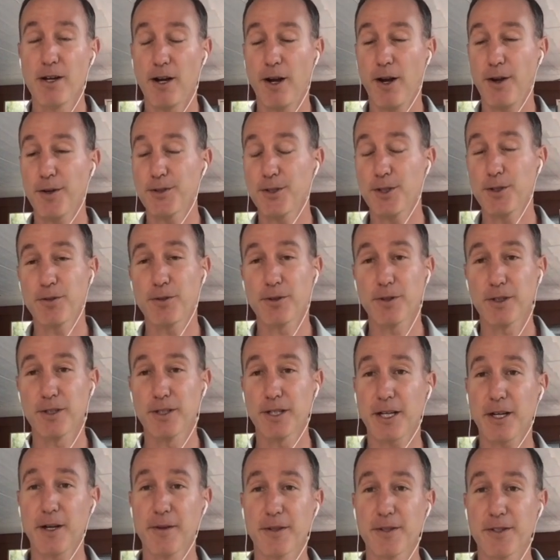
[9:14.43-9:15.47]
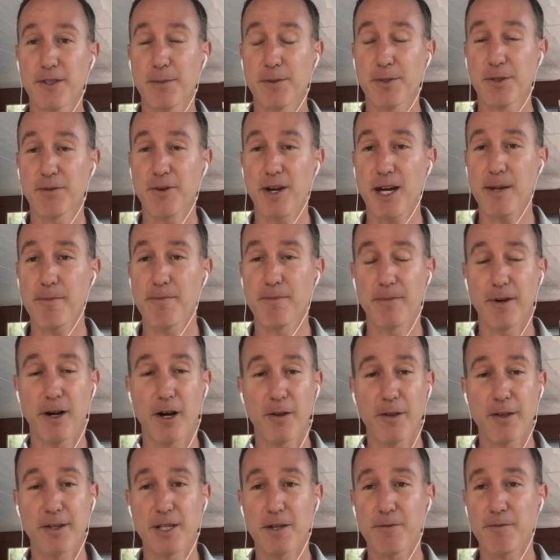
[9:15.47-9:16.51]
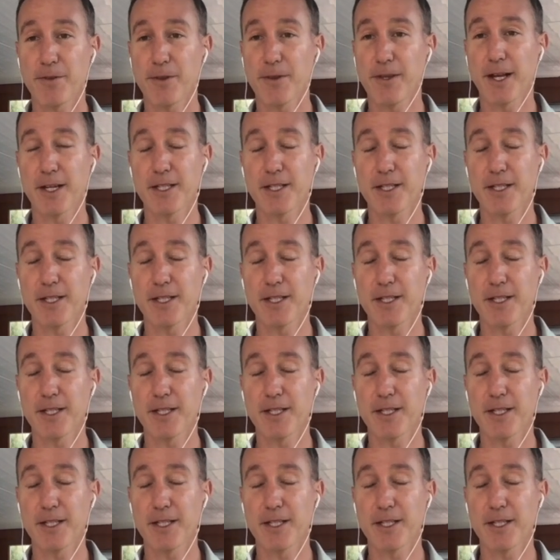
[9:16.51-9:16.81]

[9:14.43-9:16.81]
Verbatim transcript: Also, click on the subscribe. All the different